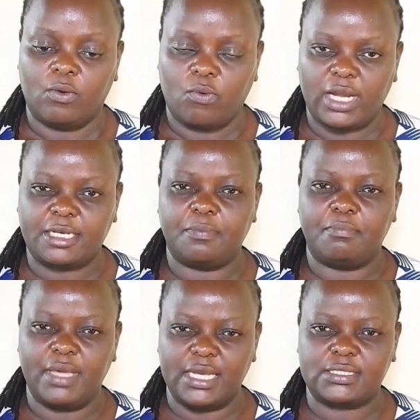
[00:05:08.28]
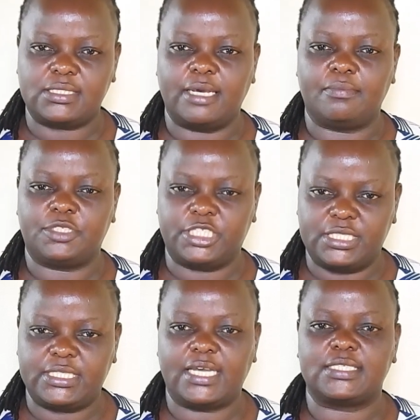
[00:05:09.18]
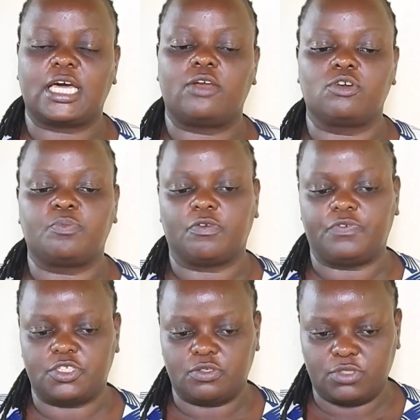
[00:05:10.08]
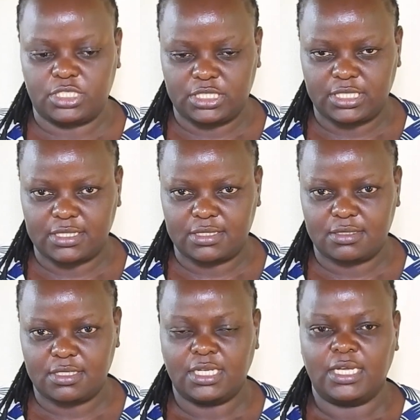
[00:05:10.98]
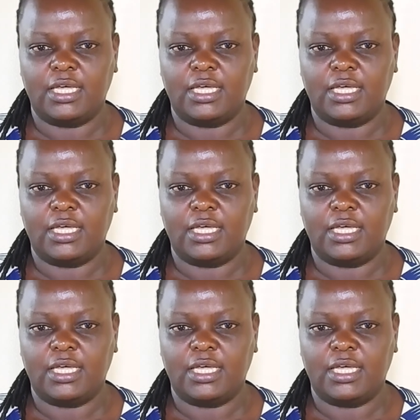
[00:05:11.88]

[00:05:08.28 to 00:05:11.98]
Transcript: What makes them teachers and not professional teachers?